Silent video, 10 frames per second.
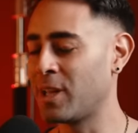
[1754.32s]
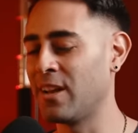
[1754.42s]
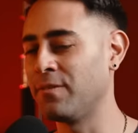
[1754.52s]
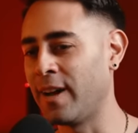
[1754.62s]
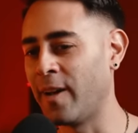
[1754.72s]

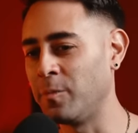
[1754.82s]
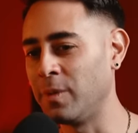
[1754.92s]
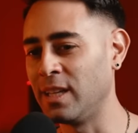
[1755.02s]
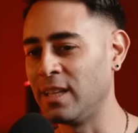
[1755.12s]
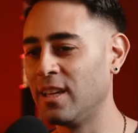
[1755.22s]
can't find
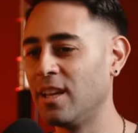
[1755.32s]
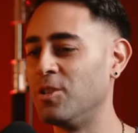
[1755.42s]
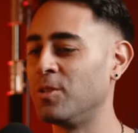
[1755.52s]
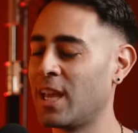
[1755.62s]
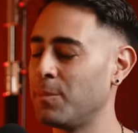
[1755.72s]
me.
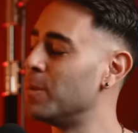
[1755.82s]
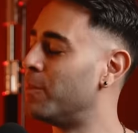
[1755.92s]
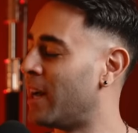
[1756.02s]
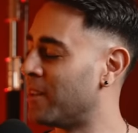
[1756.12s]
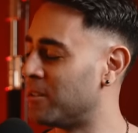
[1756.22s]
You can't be
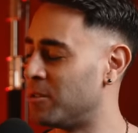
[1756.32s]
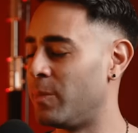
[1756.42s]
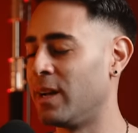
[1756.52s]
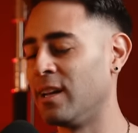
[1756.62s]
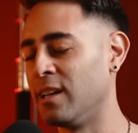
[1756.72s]
bothered
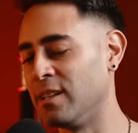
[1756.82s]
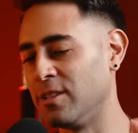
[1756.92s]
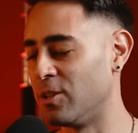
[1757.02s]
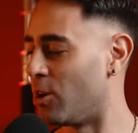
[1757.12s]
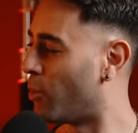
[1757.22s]
by,
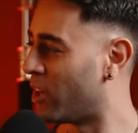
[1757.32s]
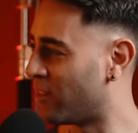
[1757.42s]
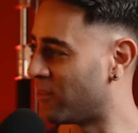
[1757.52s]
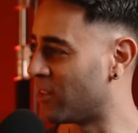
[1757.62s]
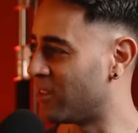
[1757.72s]
you know,
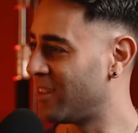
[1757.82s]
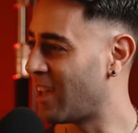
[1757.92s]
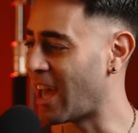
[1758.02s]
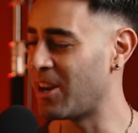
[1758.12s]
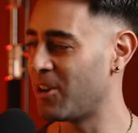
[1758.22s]
whatever.
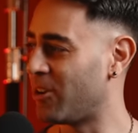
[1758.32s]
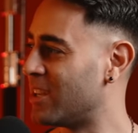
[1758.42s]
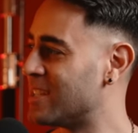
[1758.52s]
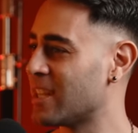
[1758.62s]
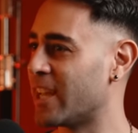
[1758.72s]
I don't know.
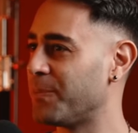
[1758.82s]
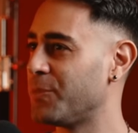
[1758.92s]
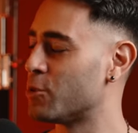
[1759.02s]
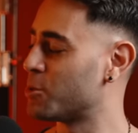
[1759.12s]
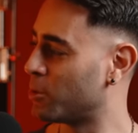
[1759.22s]
It's like
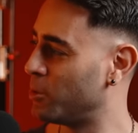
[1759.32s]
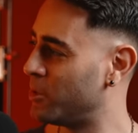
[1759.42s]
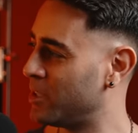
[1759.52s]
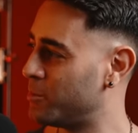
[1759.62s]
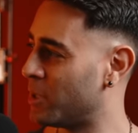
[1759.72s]
you're
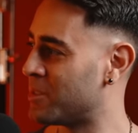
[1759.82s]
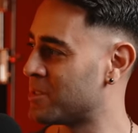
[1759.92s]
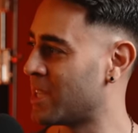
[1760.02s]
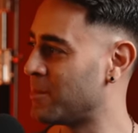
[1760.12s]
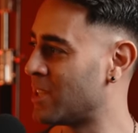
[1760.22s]
secluded, but at the
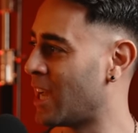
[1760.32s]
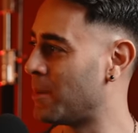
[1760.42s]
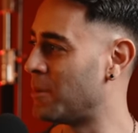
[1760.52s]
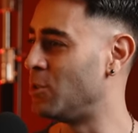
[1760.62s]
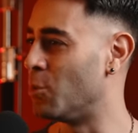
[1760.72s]
same
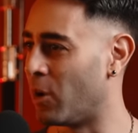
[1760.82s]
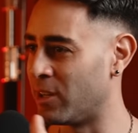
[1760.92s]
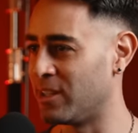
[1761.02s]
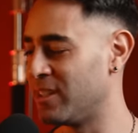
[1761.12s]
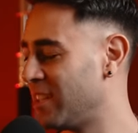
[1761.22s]
time, if you want
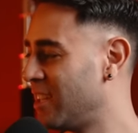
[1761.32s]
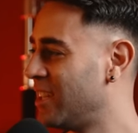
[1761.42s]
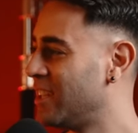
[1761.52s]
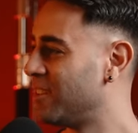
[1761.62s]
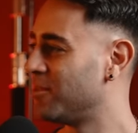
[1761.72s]
to
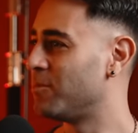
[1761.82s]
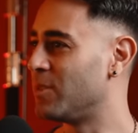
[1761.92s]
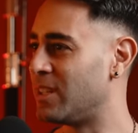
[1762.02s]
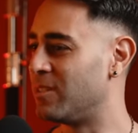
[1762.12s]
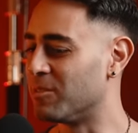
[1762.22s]

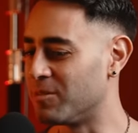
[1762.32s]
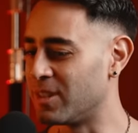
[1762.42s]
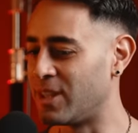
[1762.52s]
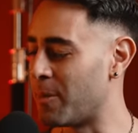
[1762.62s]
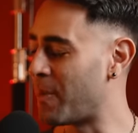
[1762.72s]

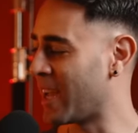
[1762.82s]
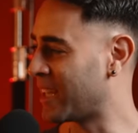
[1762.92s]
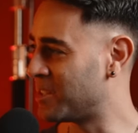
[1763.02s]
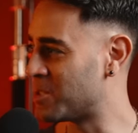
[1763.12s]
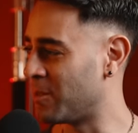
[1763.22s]
get back
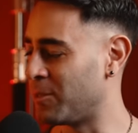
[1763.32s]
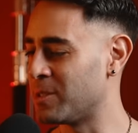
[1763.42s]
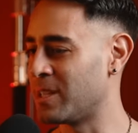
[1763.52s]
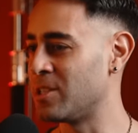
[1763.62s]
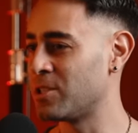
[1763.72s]
into
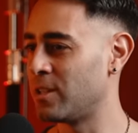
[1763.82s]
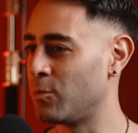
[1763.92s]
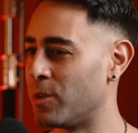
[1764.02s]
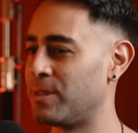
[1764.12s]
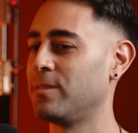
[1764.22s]
civilization
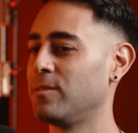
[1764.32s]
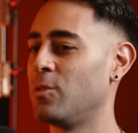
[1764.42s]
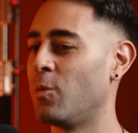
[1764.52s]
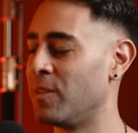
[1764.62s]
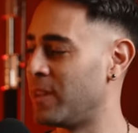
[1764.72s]
with
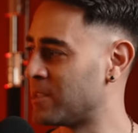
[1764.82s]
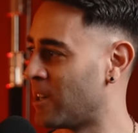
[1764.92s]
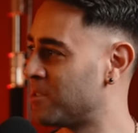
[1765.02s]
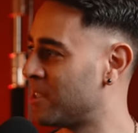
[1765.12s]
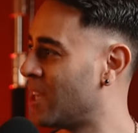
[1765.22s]
the way things
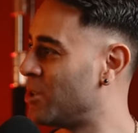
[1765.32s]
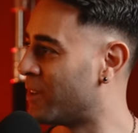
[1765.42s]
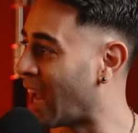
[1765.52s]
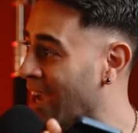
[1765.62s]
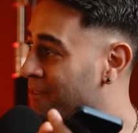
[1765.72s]
are today, you have
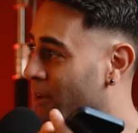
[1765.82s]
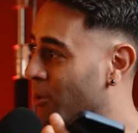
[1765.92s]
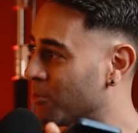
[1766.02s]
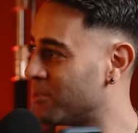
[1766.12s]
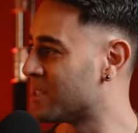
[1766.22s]
an
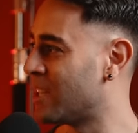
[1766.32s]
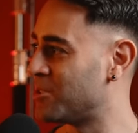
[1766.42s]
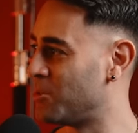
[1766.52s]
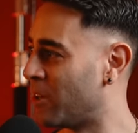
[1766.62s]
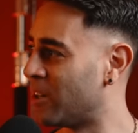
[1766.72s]
iPhone. It's not
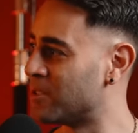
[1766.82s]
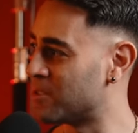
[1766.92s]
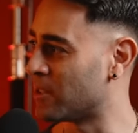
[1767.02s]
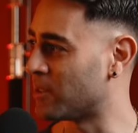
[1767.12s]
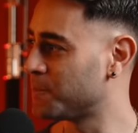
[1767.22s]
too hard.
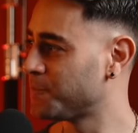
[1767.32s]
So